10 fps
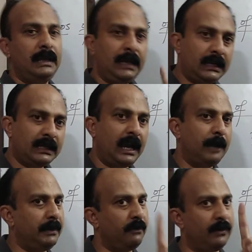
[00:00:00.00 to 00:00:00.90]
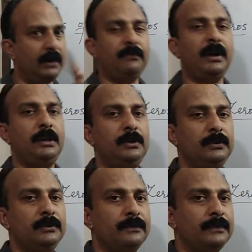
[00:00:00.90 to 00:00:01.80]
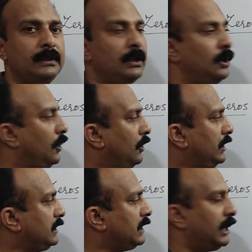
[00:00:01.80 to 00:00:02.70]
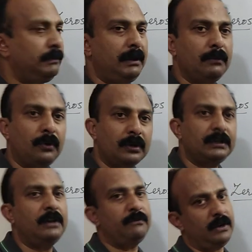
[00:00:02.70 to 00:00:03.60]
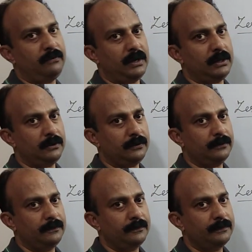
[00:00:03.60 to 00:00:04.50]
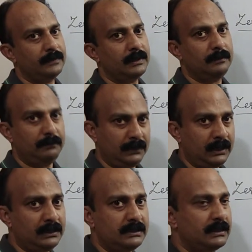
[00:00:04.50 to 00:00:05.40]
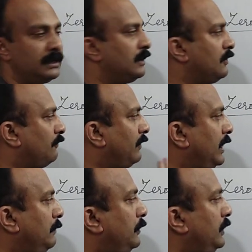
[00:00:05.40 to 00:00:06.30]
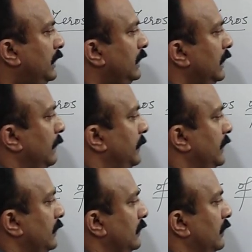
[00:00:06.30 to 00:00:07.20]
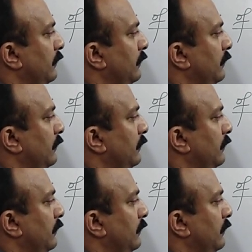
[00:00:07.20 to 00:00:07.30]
It can be one value or it can be more than one value. Means while putting a particular